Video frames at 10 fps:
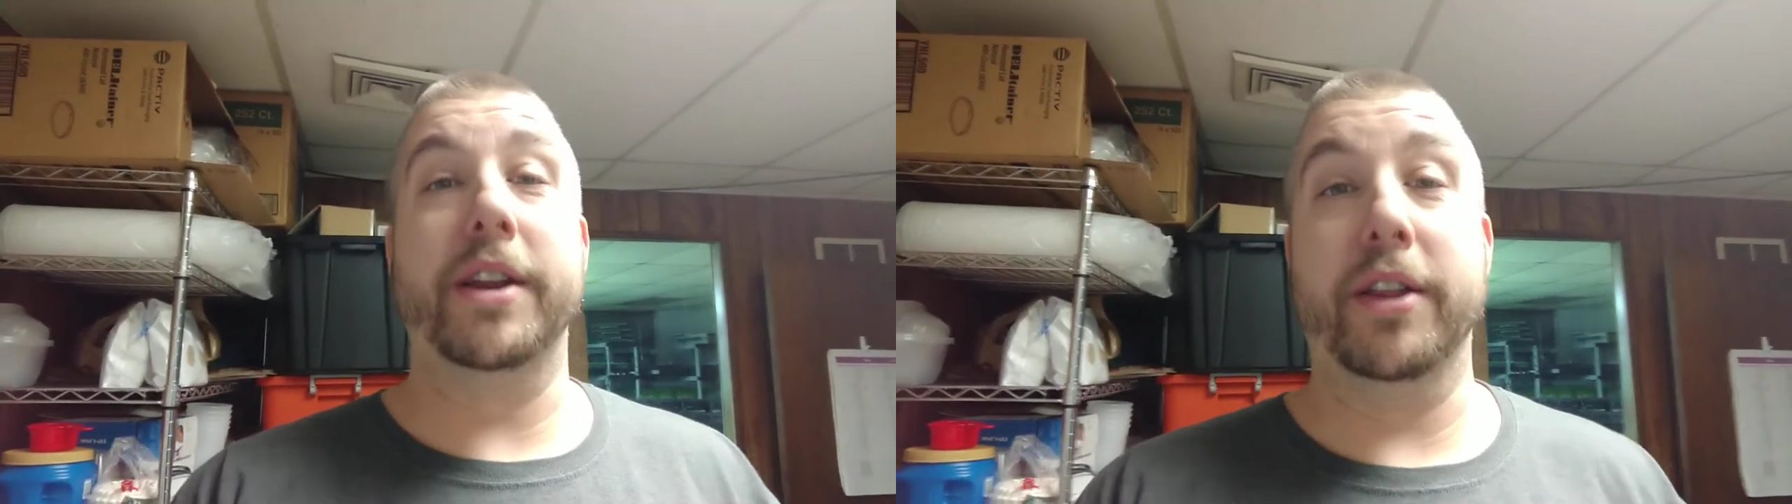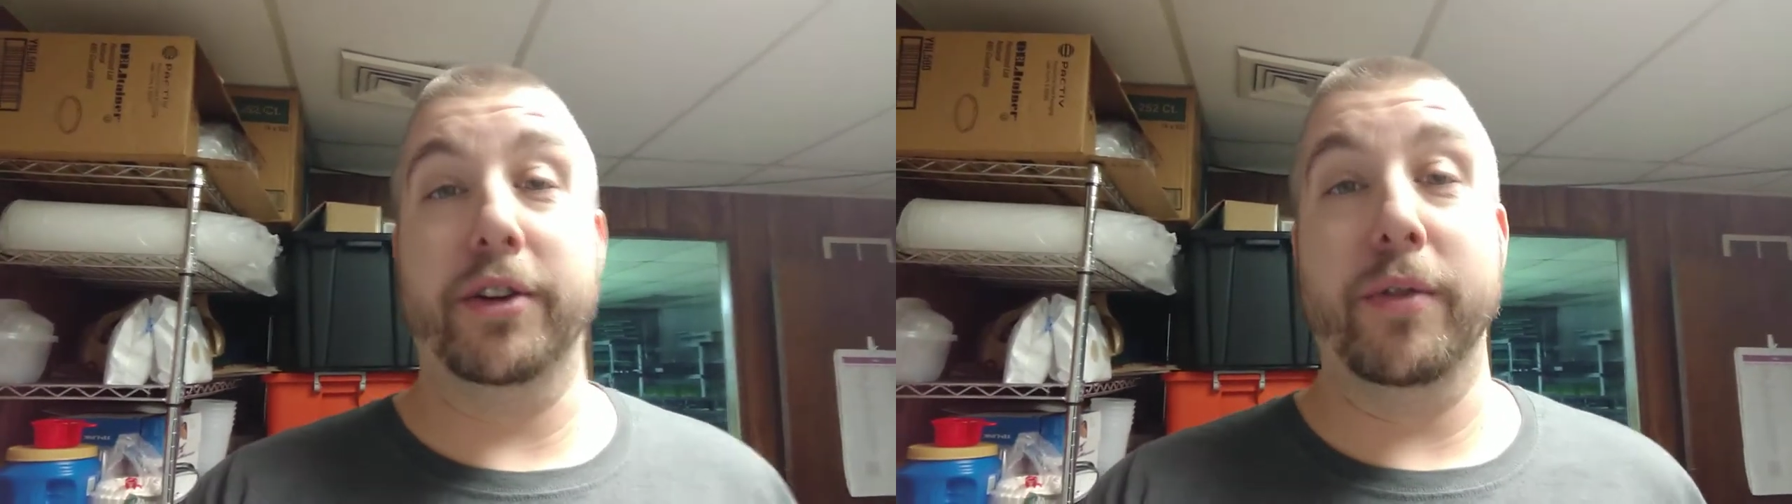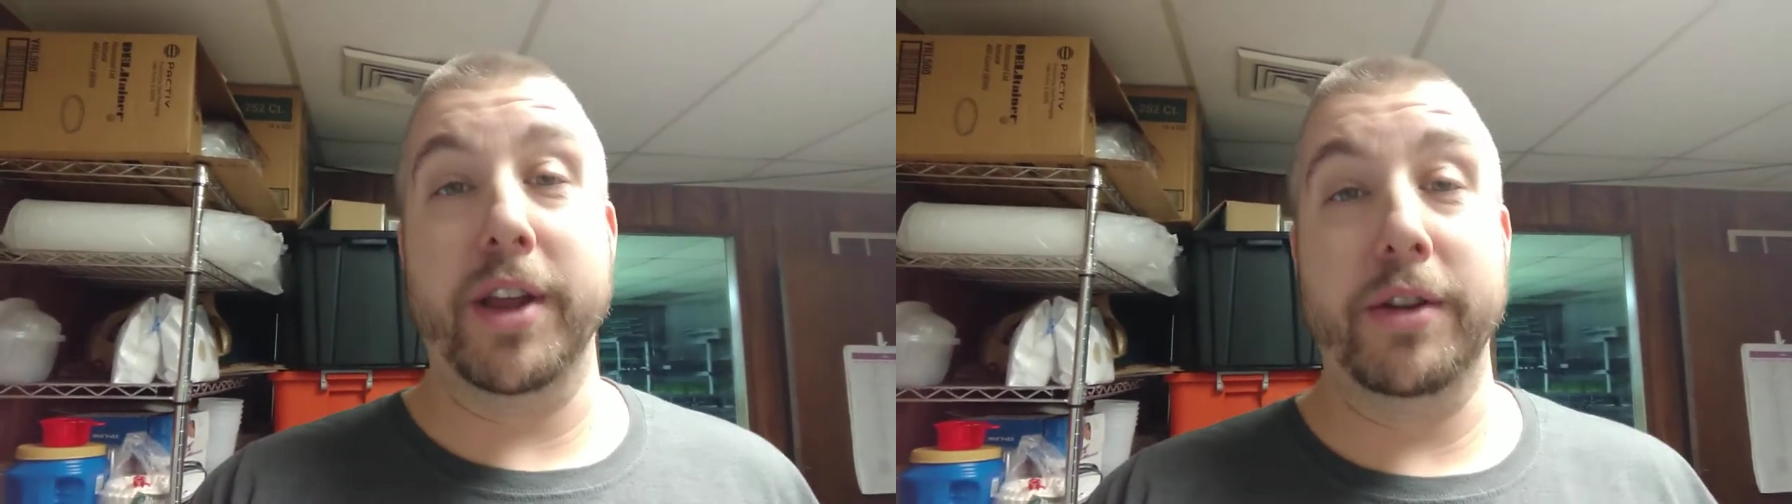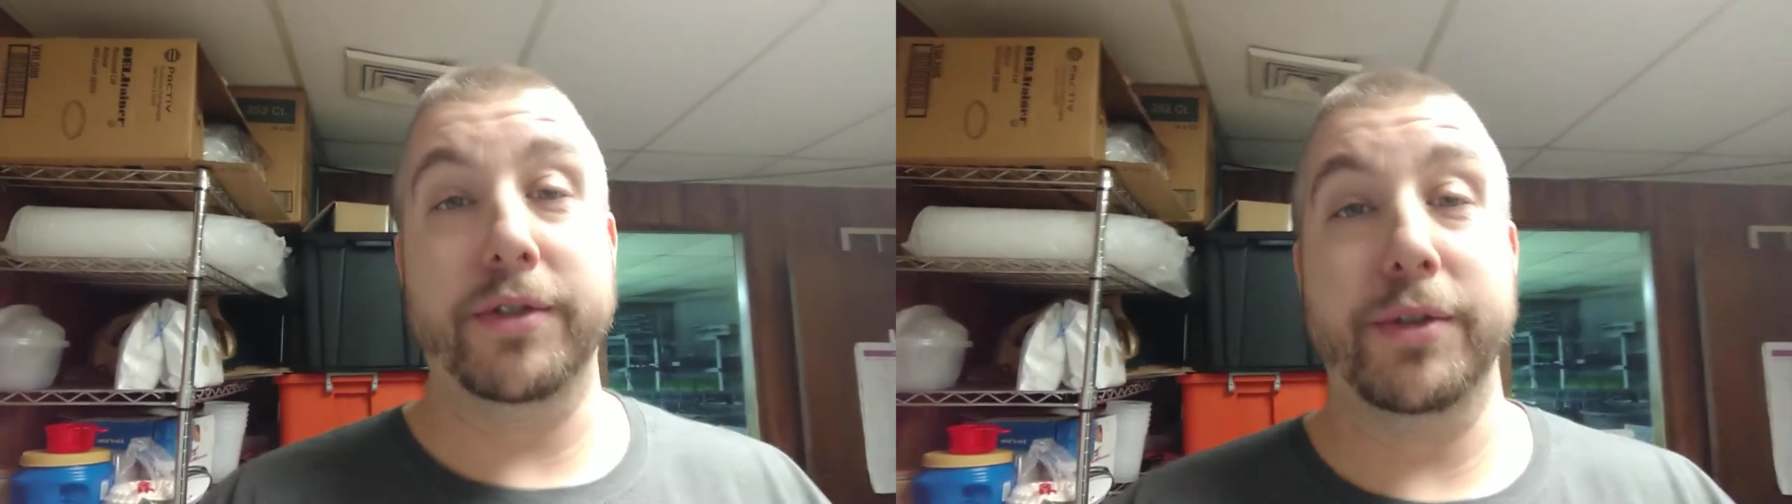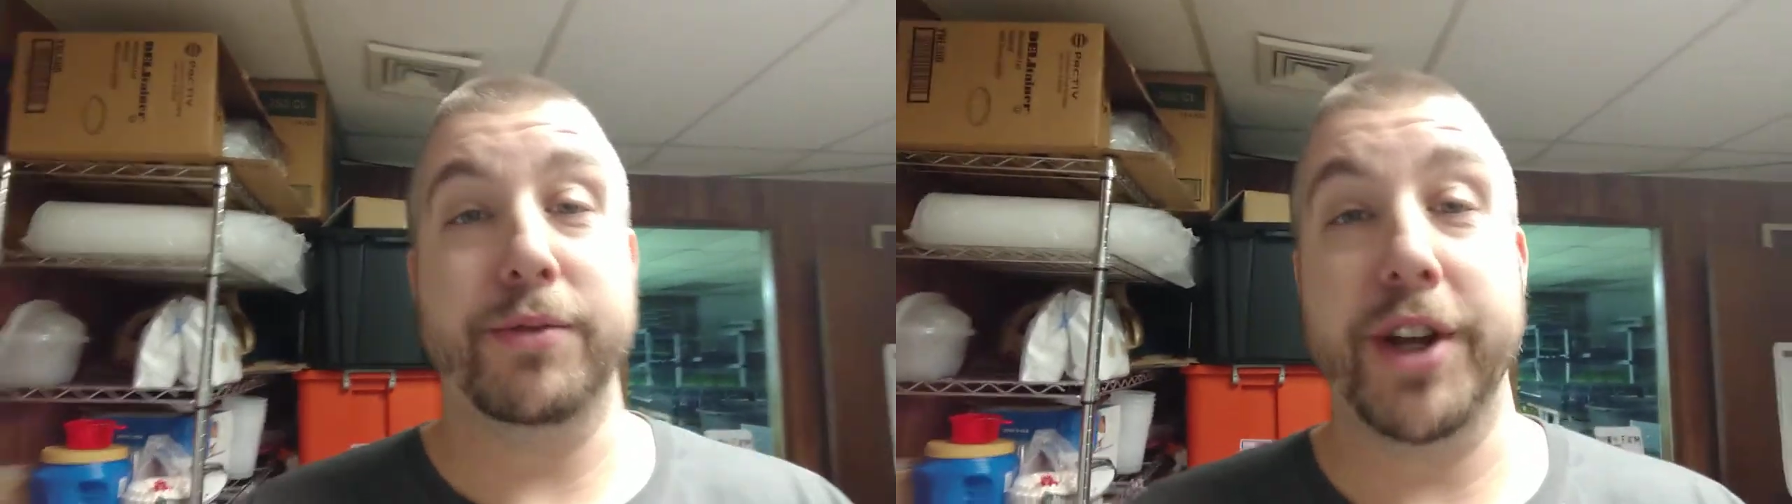another great
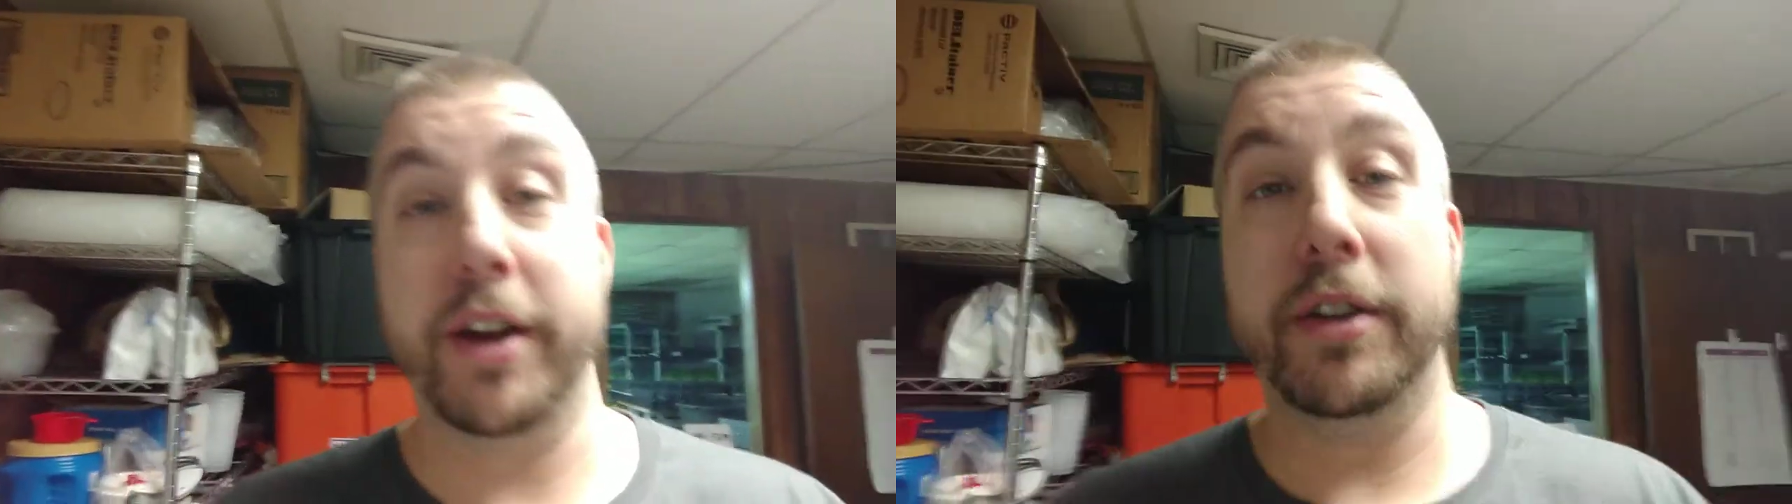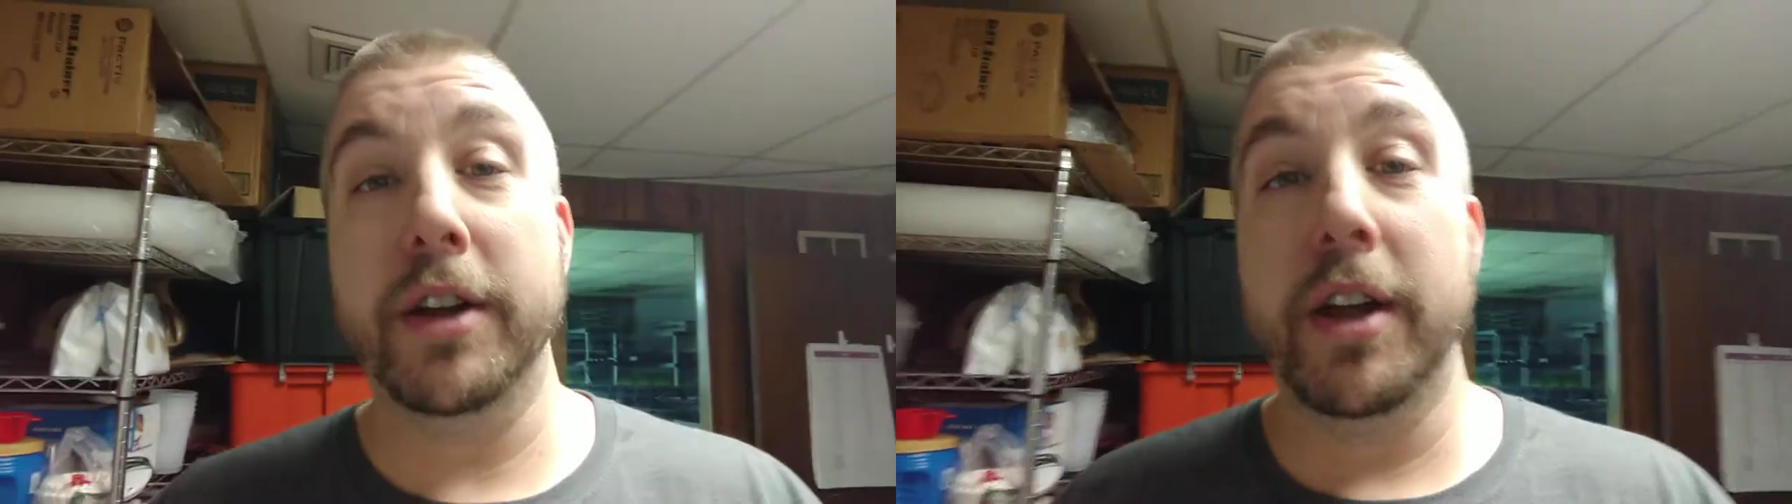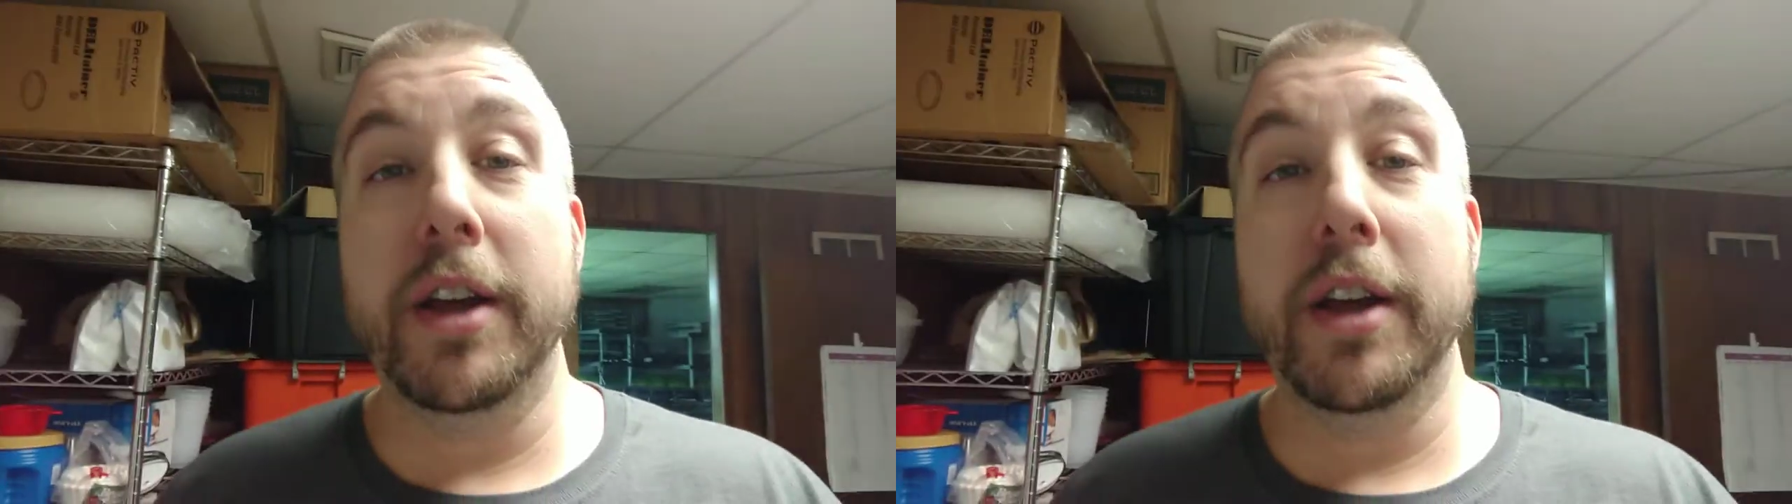YouTube channel.